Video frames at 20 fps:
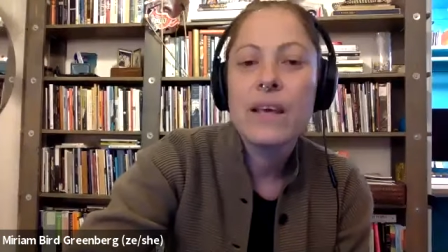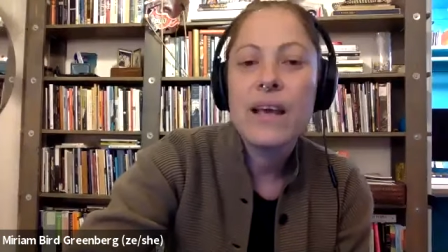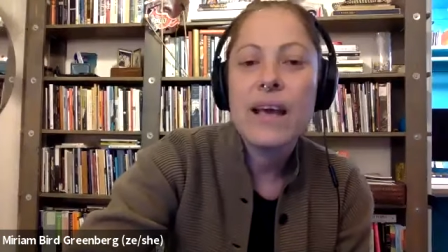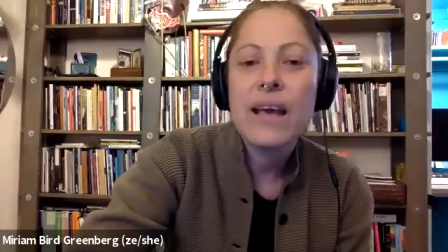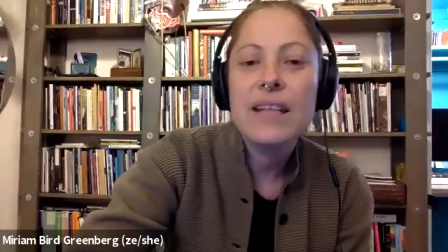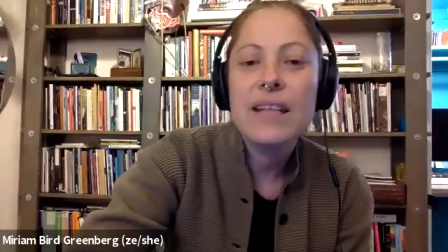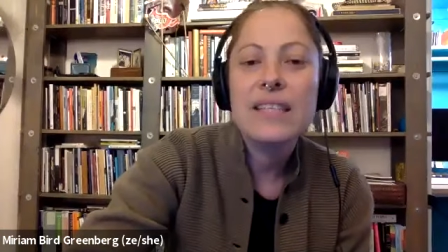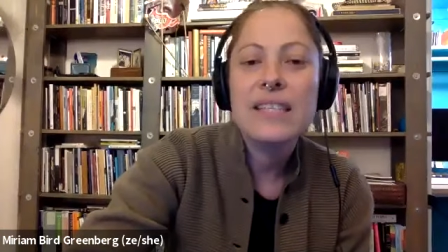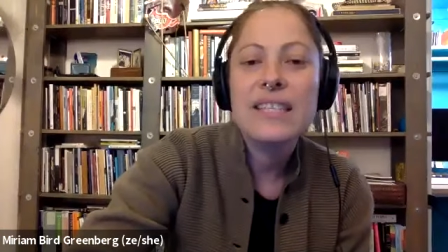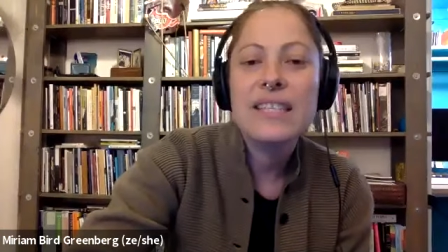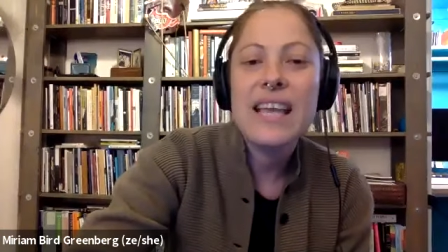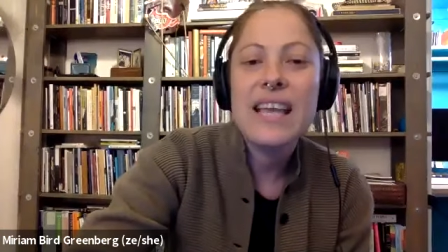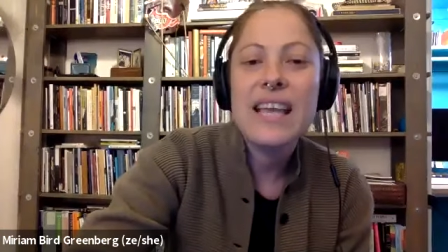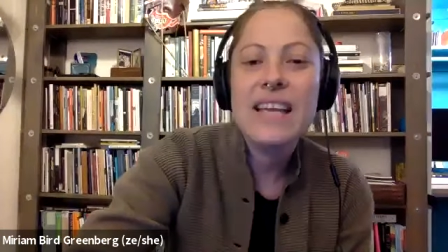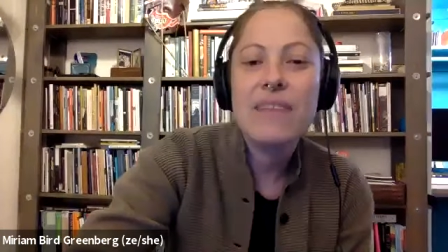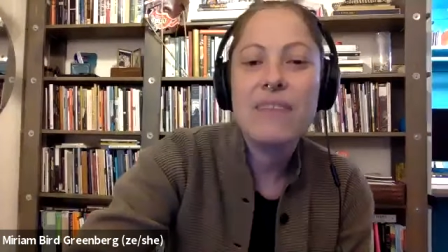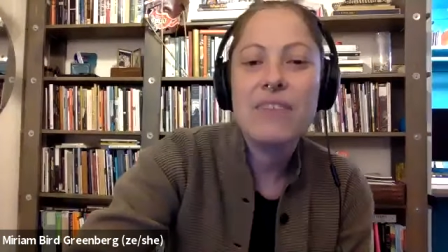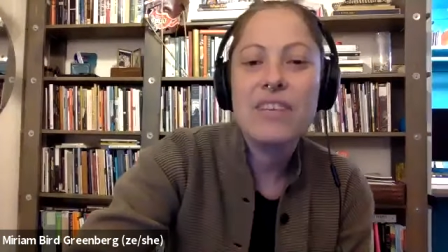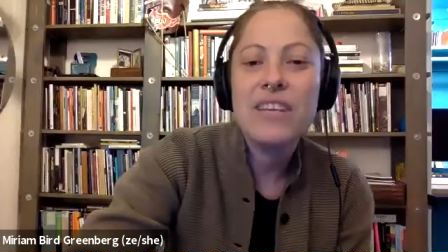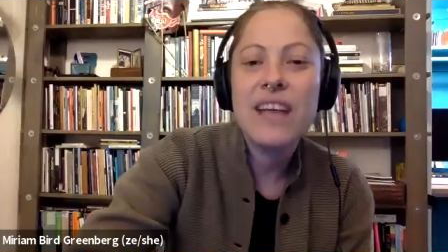had steak
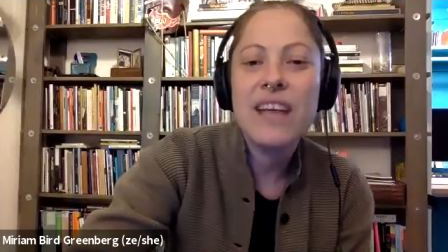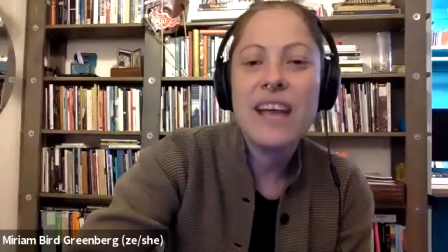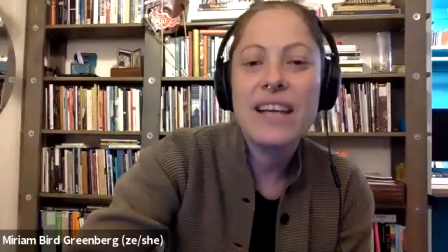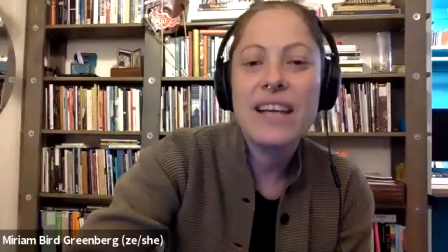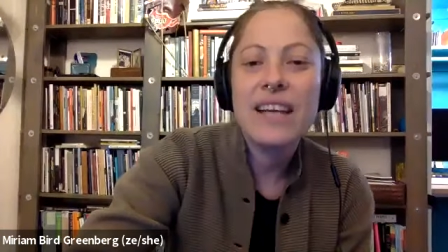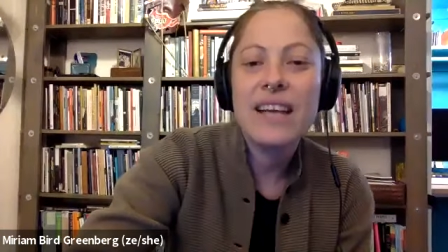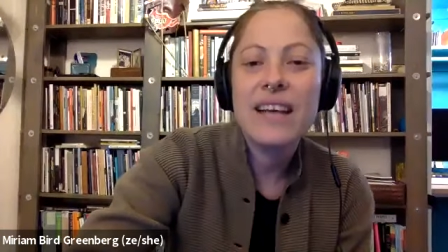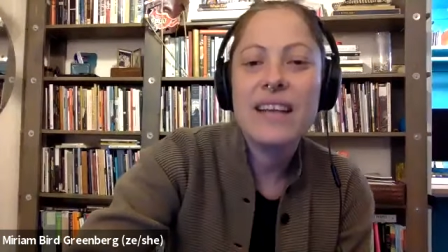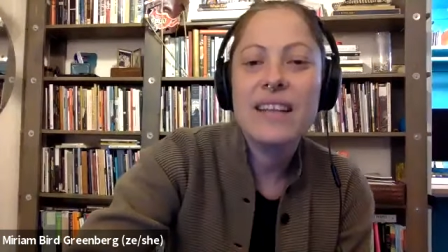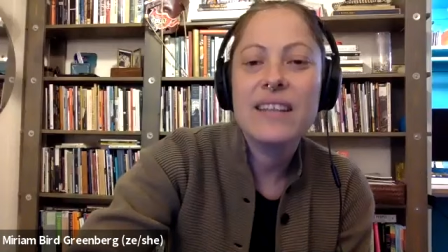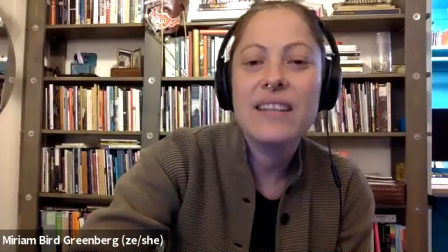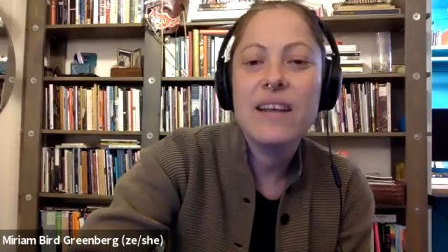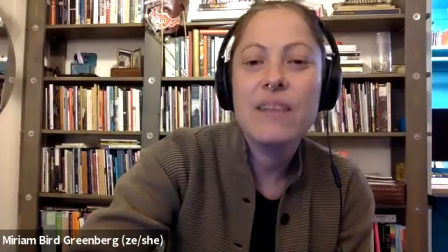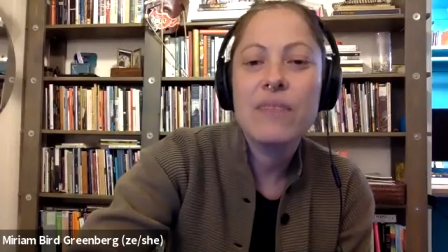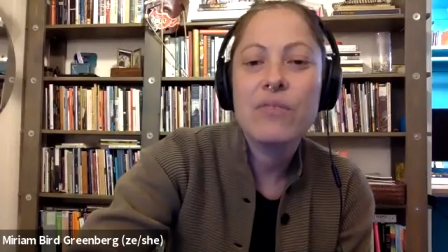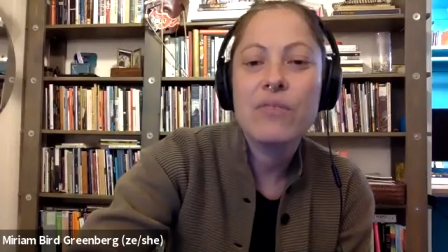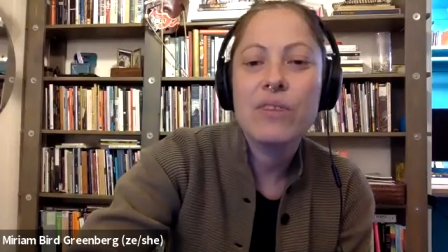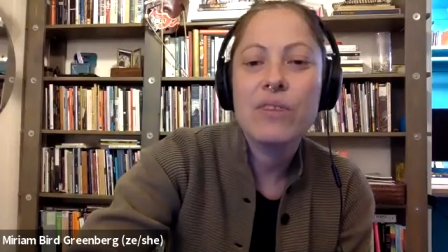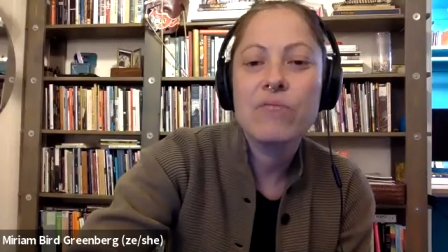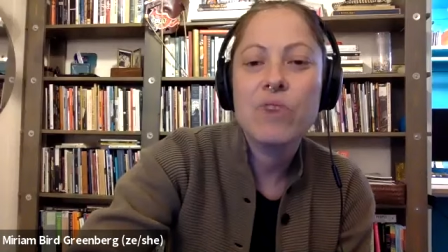every night and a
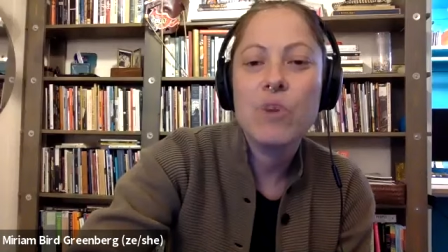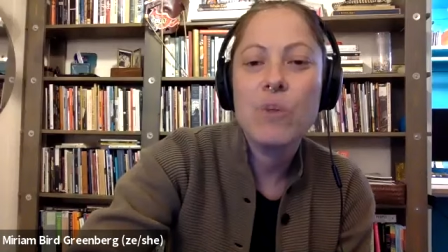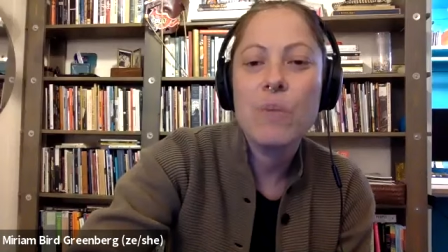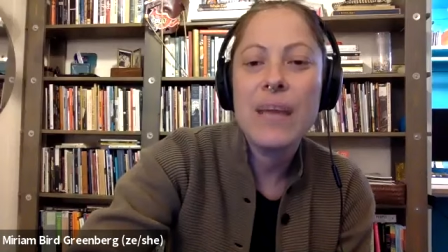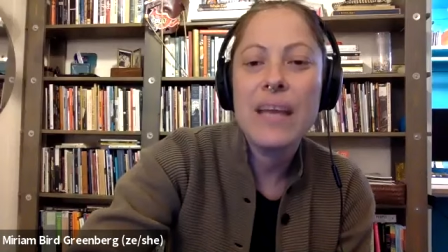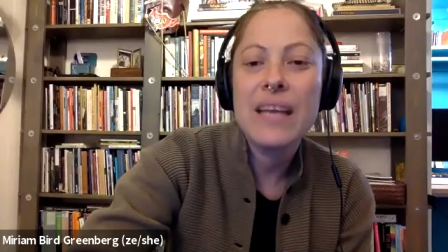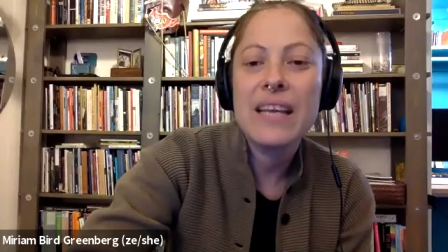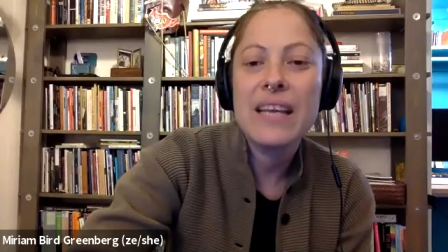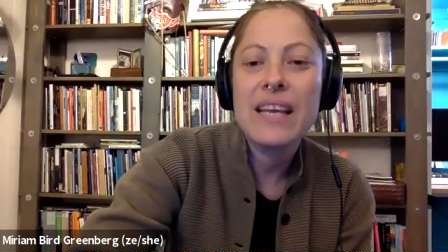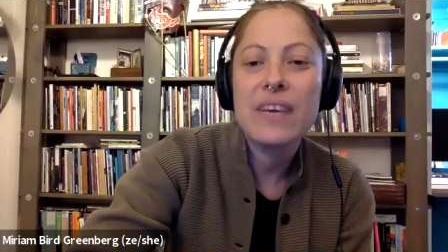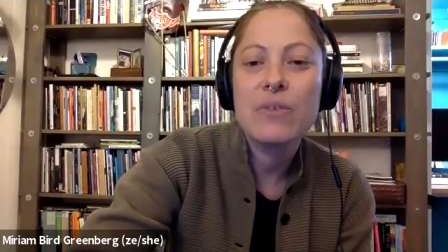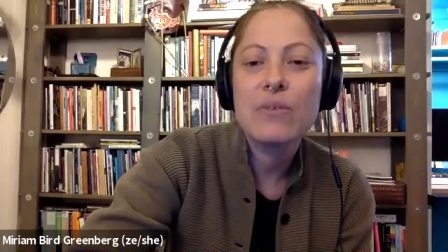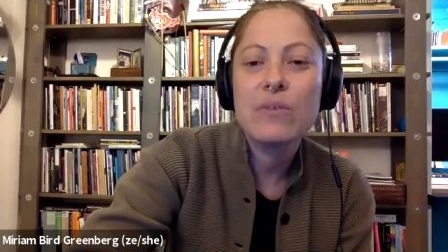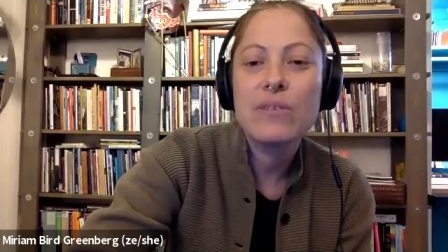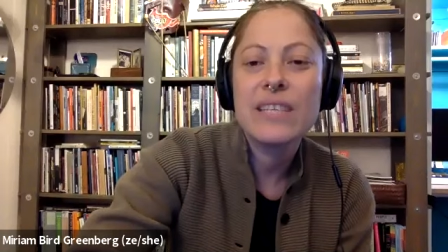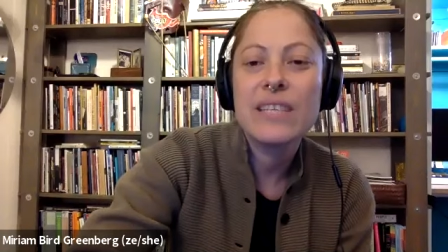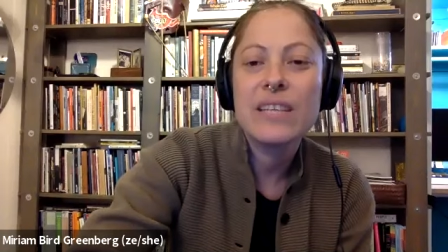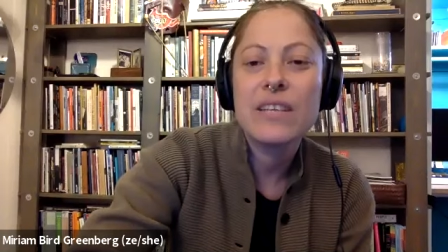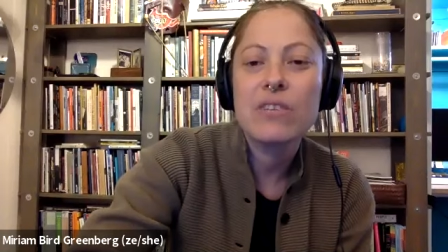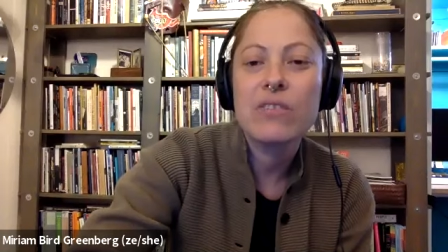lover in Romania who
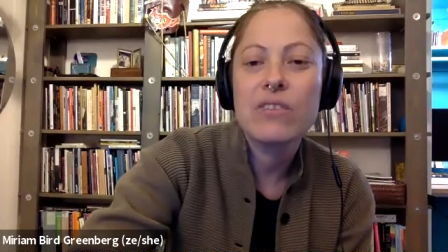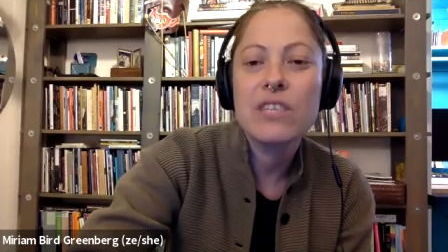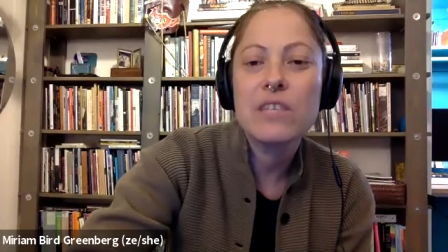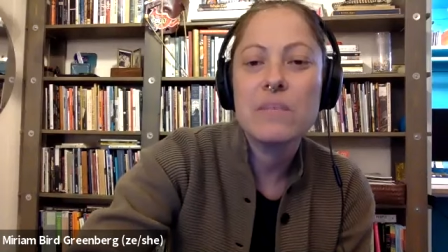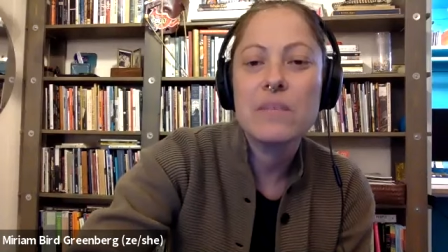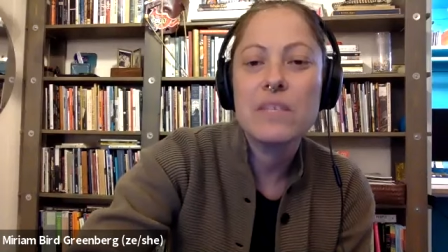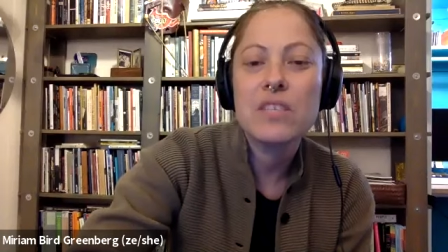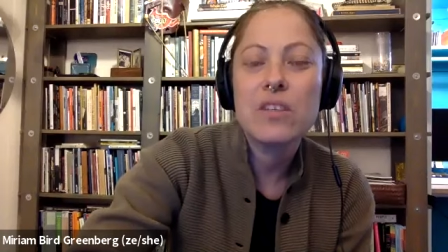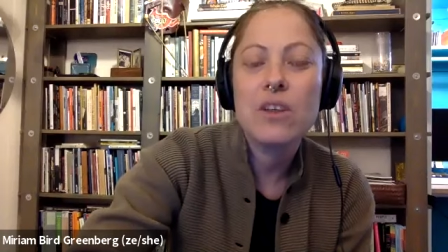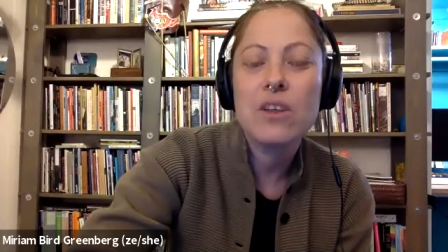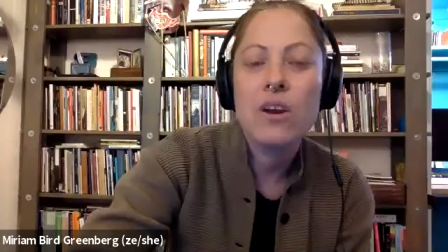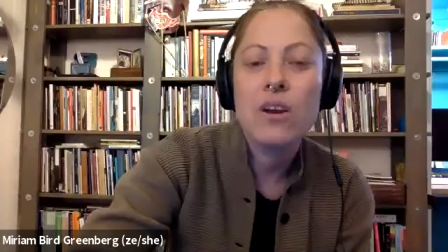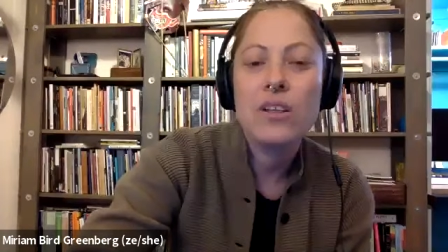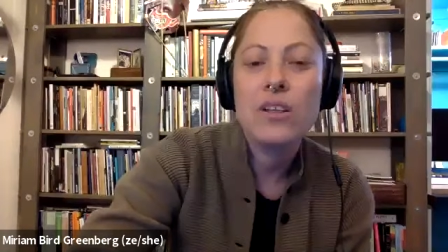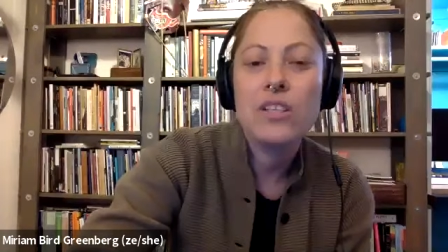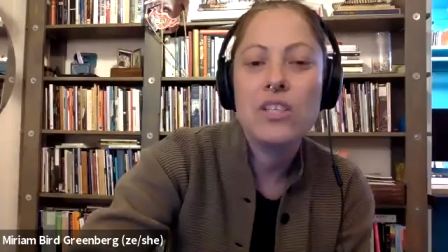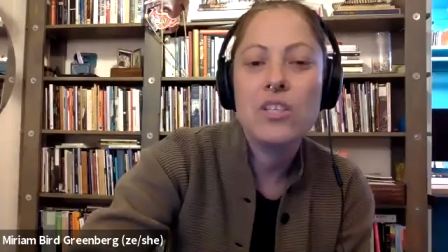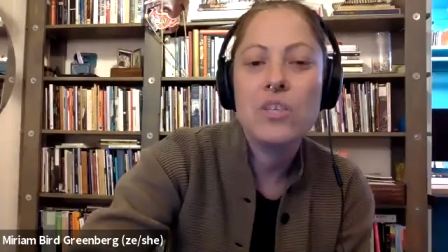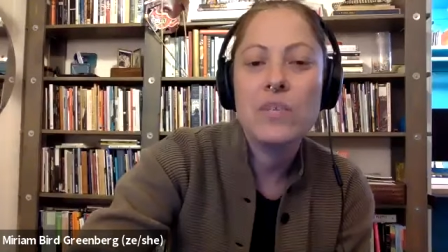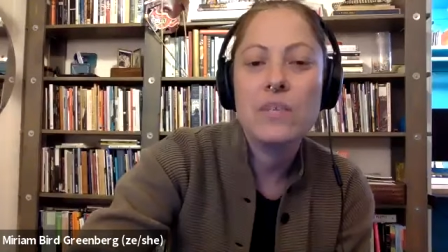sent Christmas
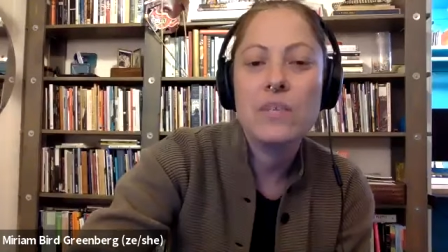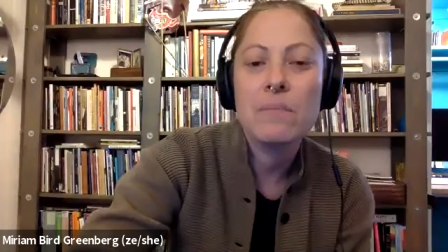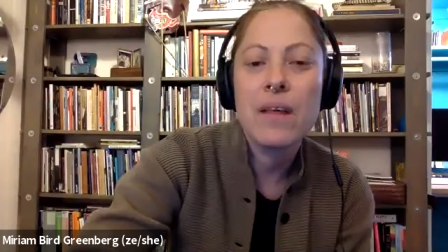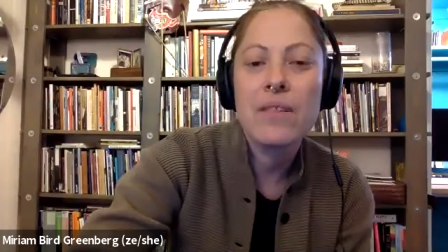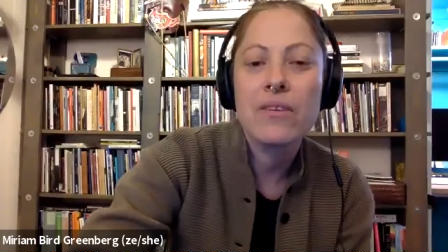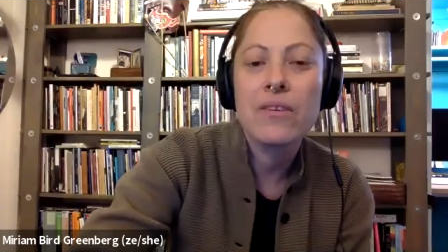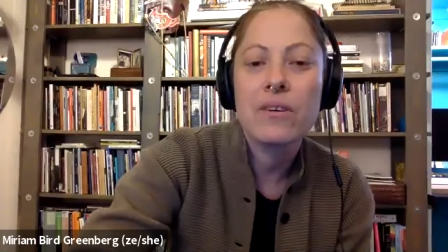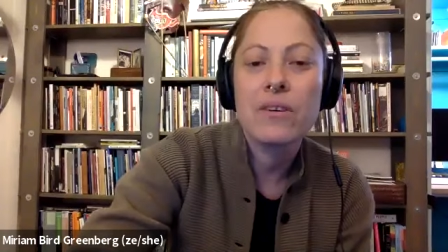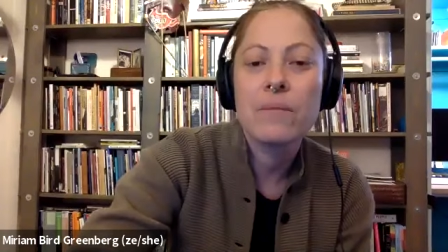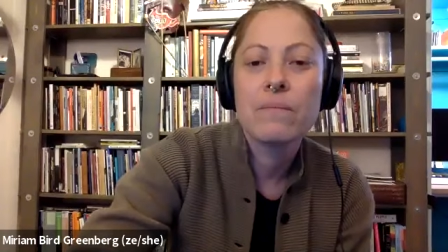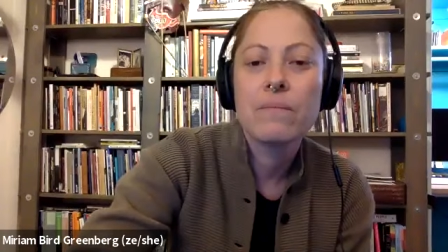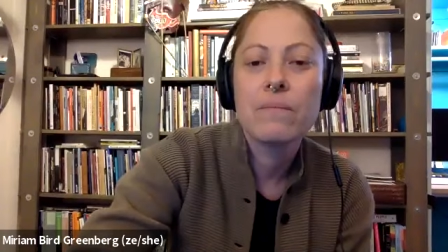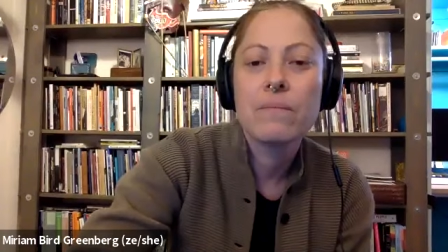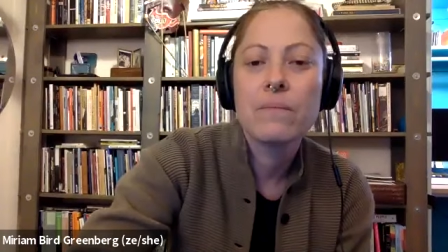cards to his mother.